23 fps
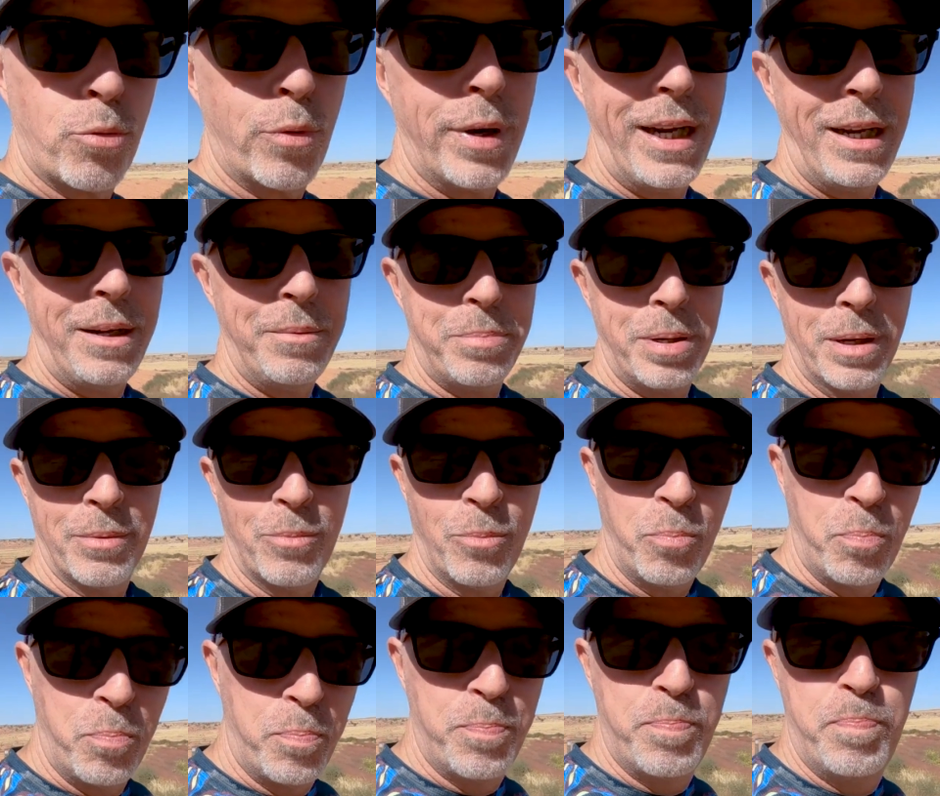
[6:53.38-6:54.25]
Reeb,
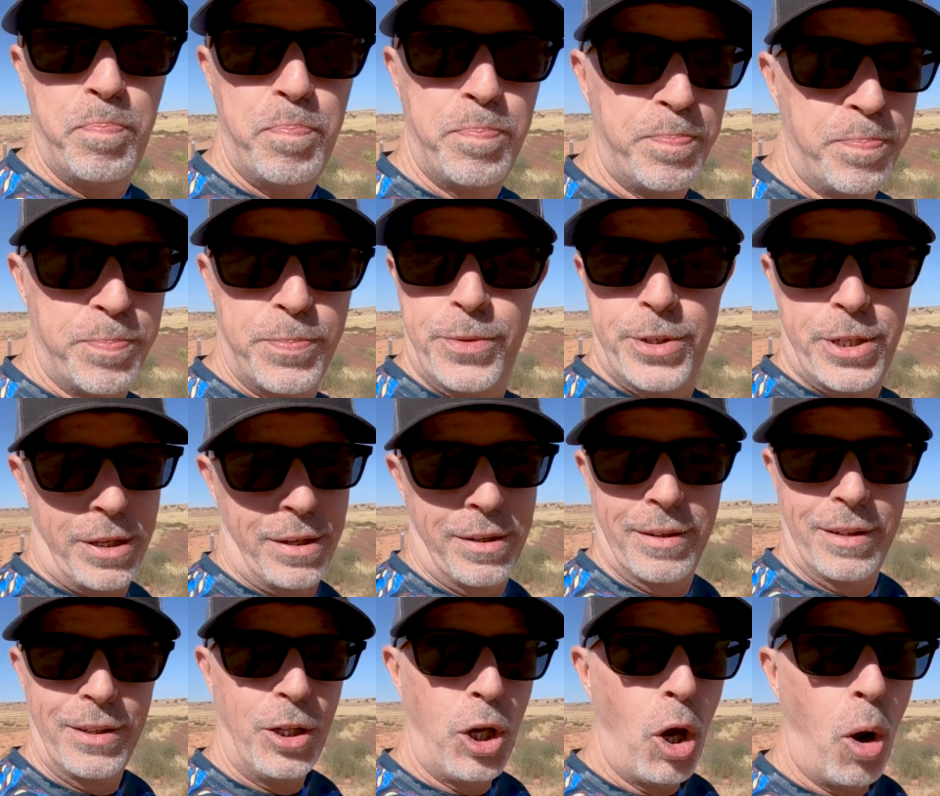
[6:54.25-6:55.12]

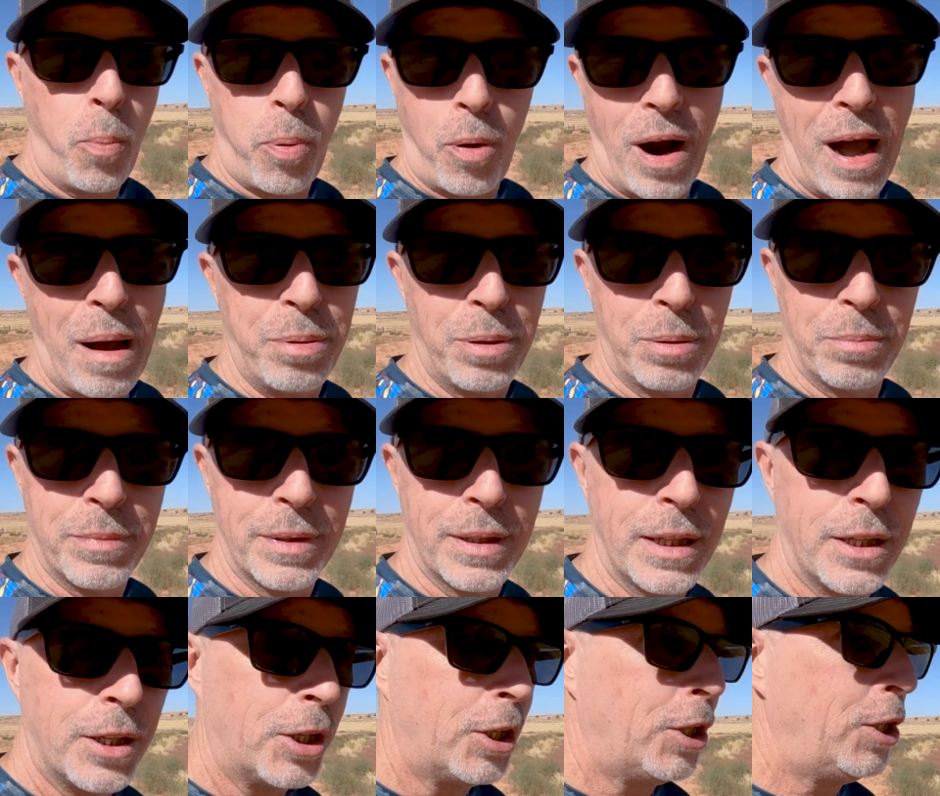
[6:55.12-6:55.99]
no problem.
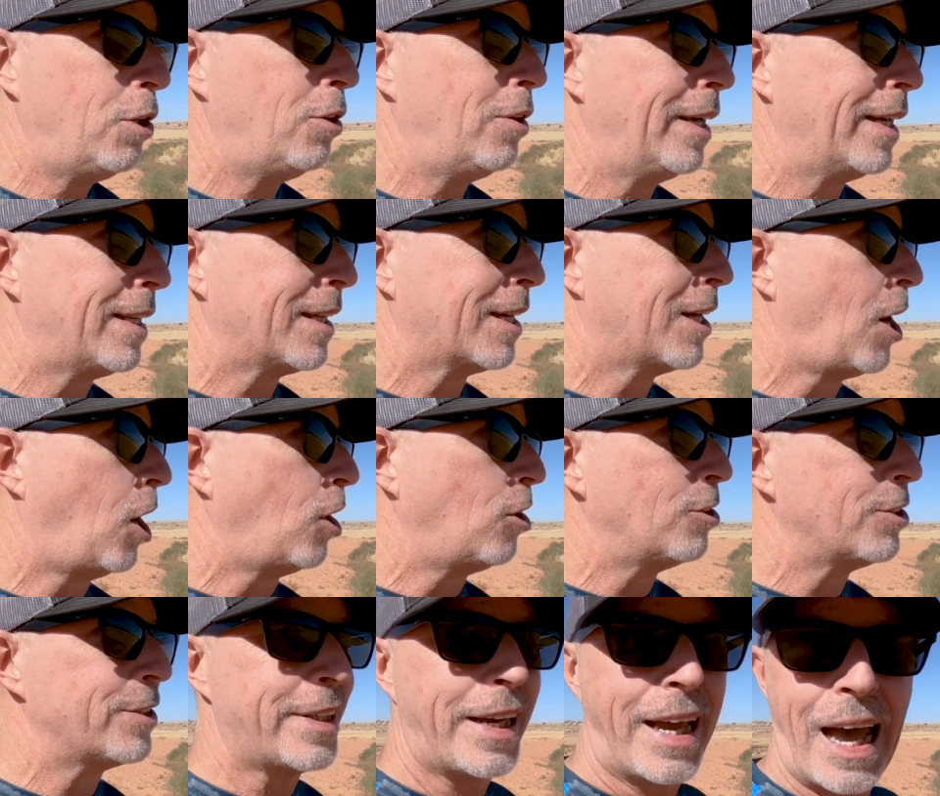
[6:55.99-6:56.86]
You don't like the
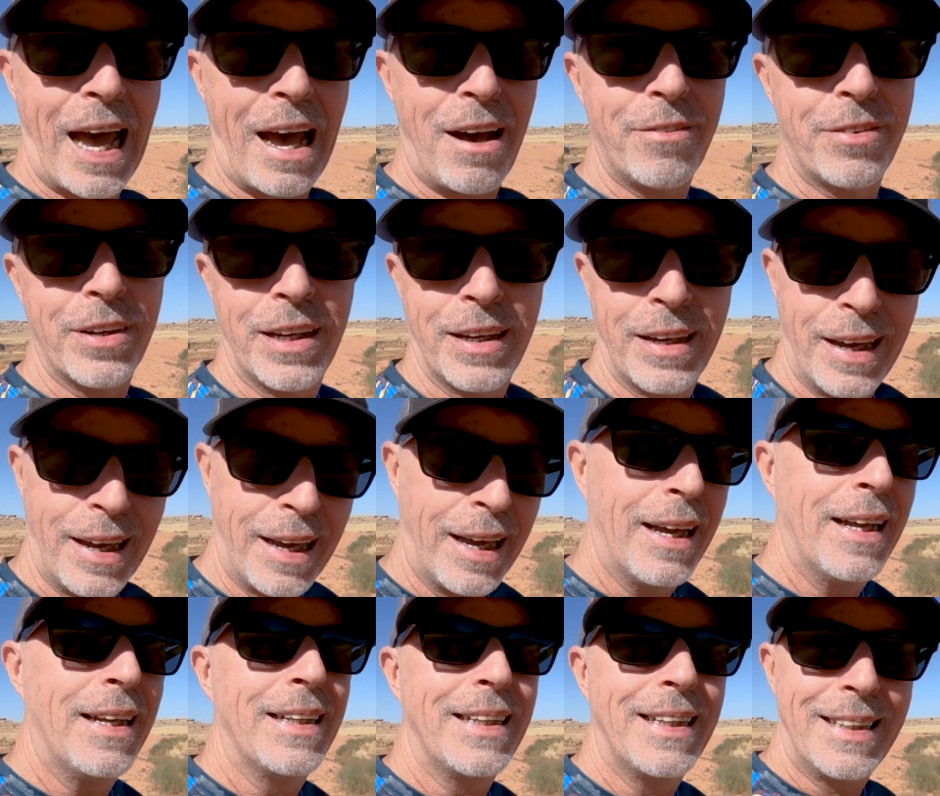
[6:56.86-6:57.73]
colors they have,
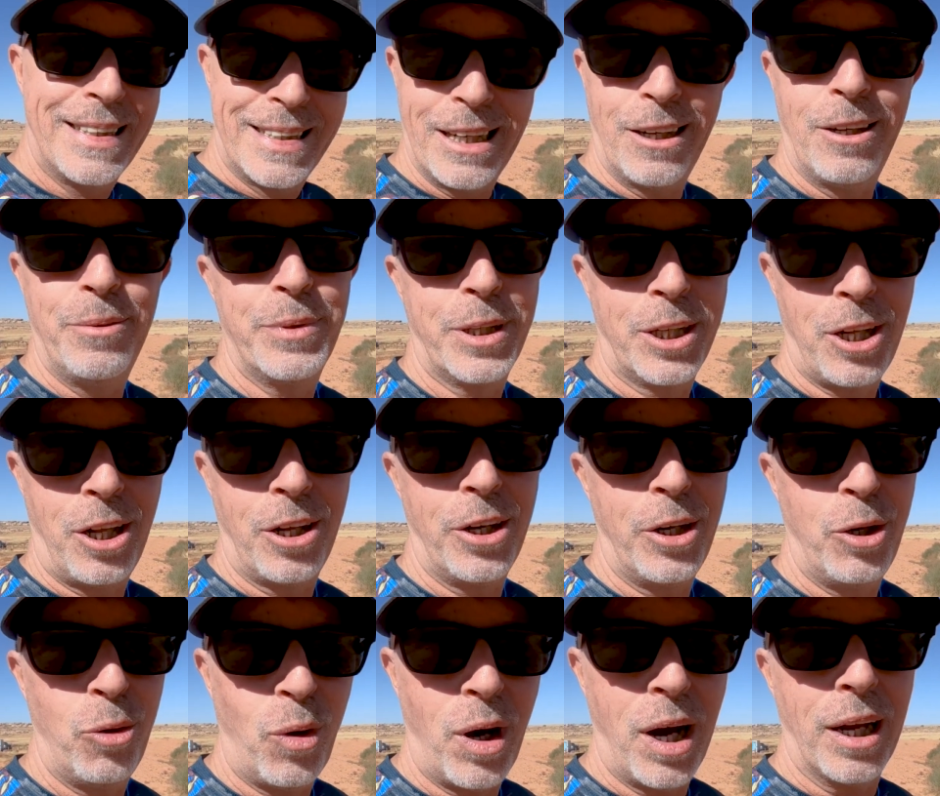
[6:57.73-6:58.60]
tell them the color
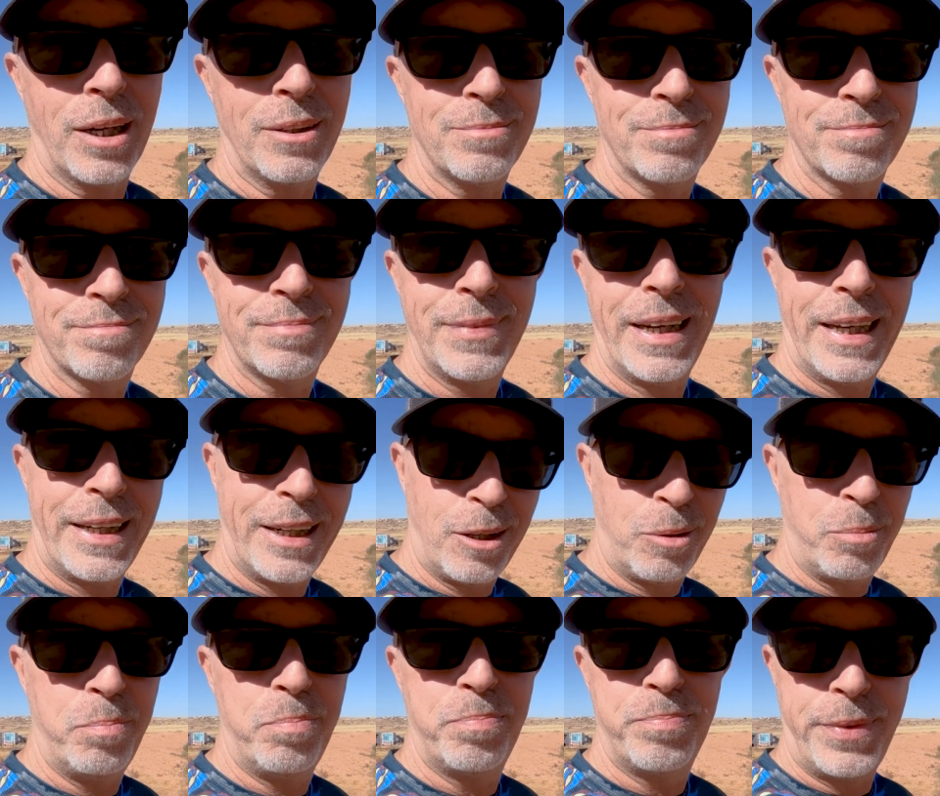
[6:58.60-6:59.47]
you want, and
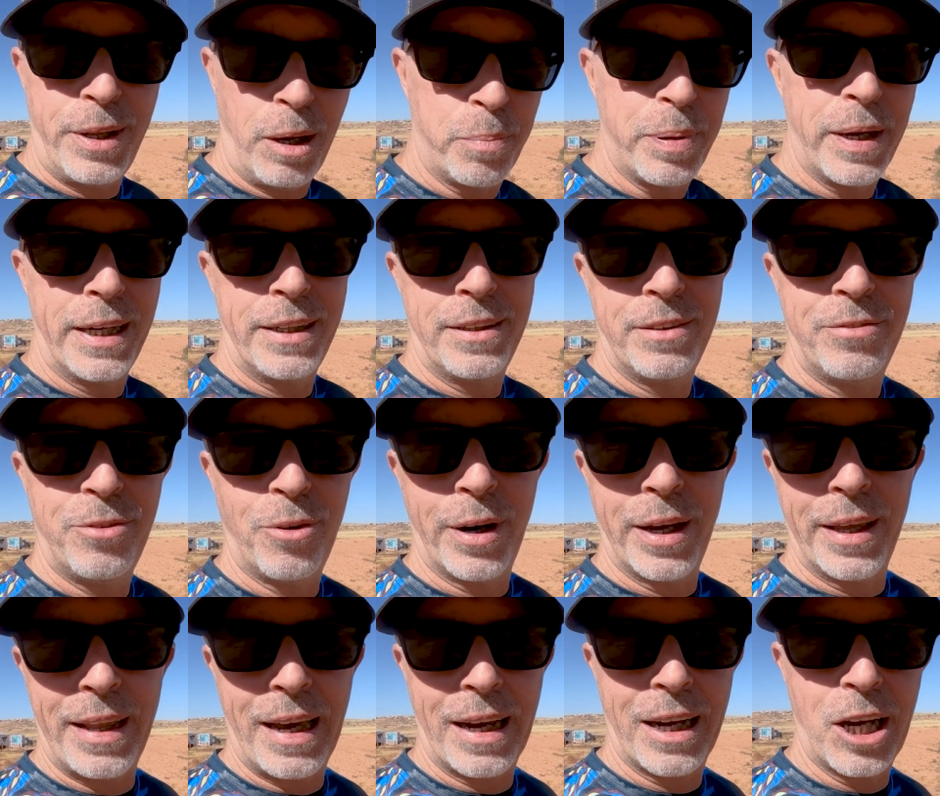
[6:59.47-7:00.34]
they'll paint it for
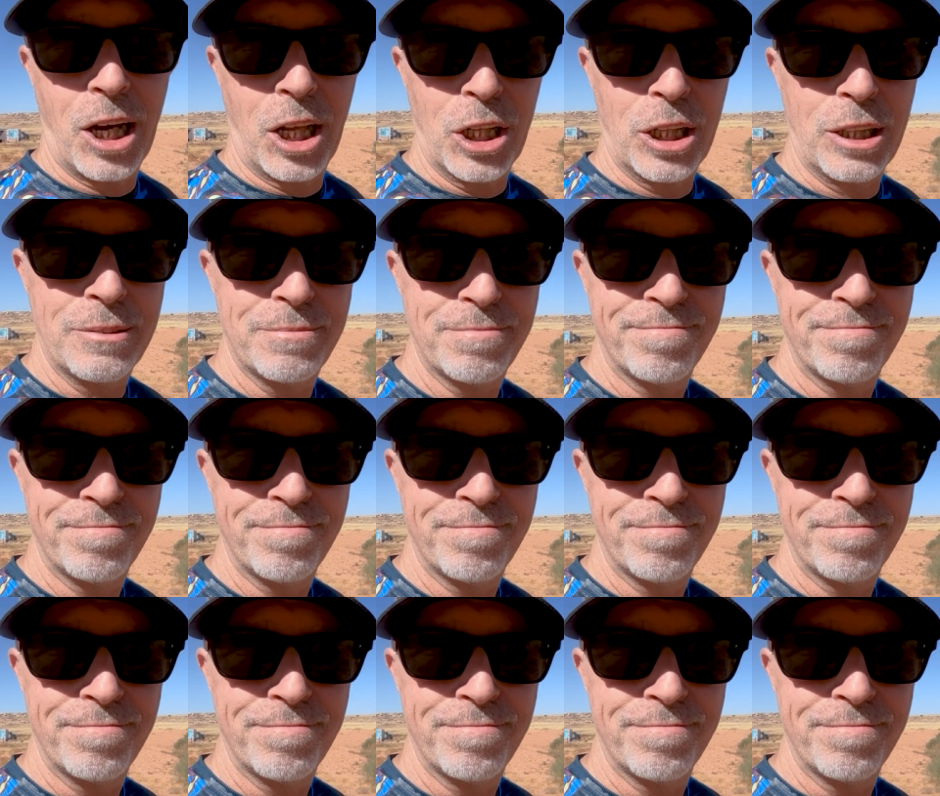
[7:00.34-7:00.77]
you, that color.